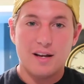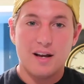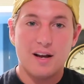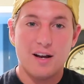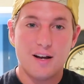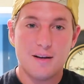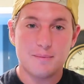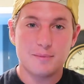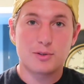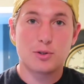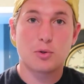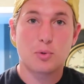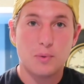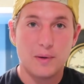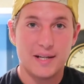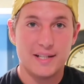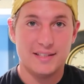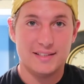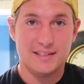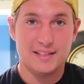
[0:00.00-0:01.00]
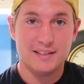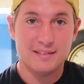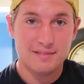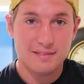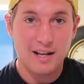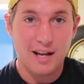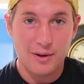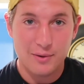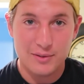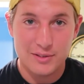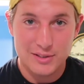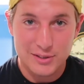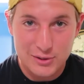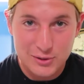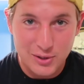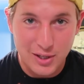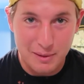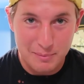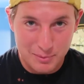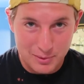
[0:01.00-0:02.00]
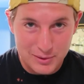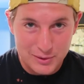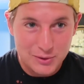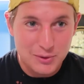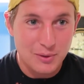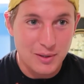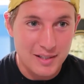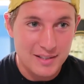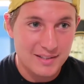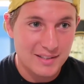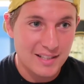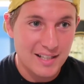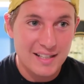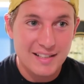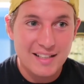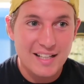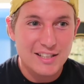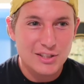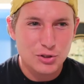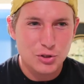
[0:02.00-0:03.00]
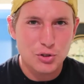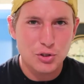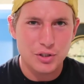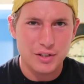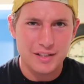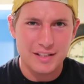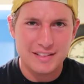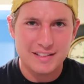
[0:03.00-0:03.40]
um, crazy. I would describe her as crazy, and it's good.